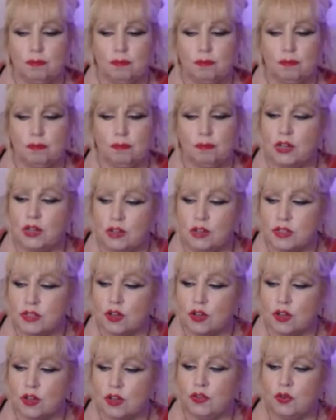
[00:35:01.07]
because
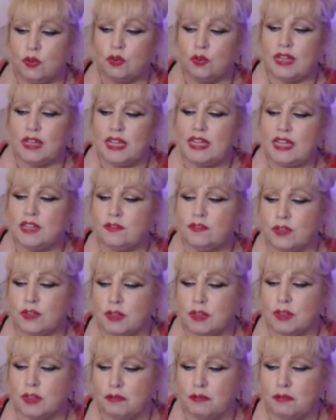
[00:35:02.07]
of your need for
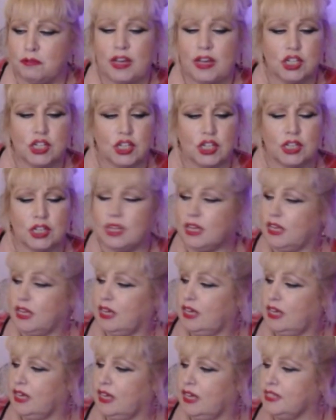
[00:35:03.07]
the perfection,
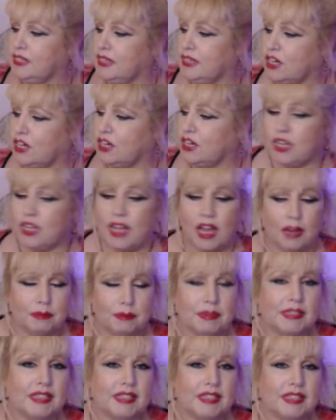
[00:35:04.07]
it's actually
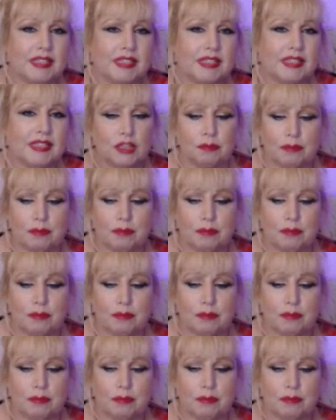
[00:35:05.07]
upsetting the